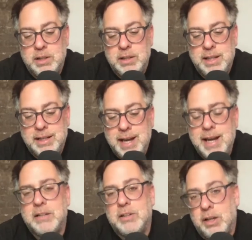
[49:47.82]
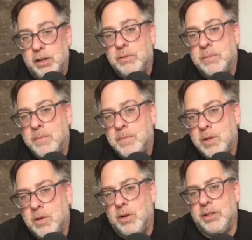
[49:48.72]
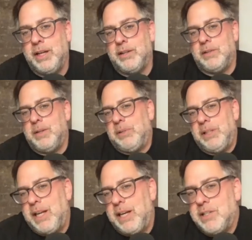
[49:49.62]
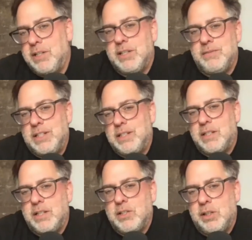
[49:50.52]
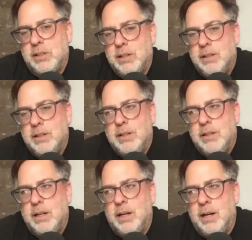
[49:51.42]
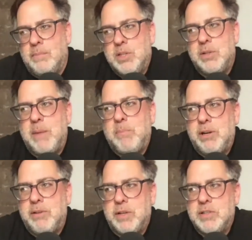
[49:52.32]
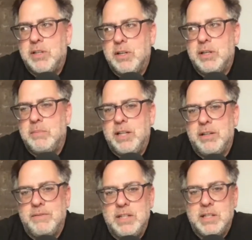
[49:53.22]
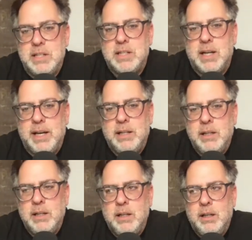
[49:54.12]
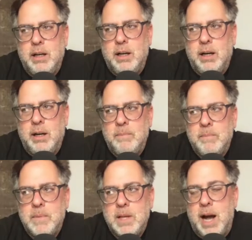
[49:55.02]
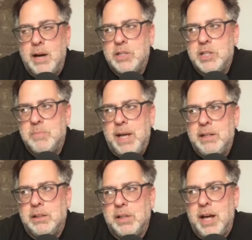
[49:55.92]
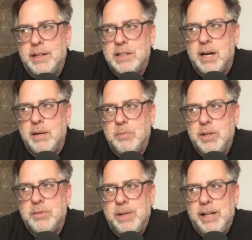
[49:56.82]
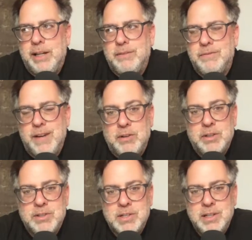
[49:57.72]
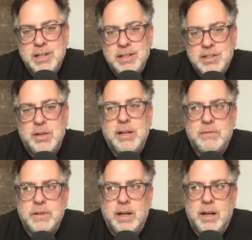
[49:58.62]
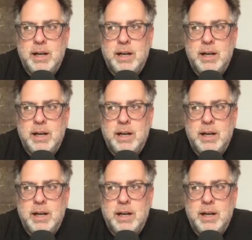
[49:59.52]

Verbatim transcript: can't know all the other implications of a decision. So that part frustrated me on the VC side. I would spend a lot of time with my founders. So I have, I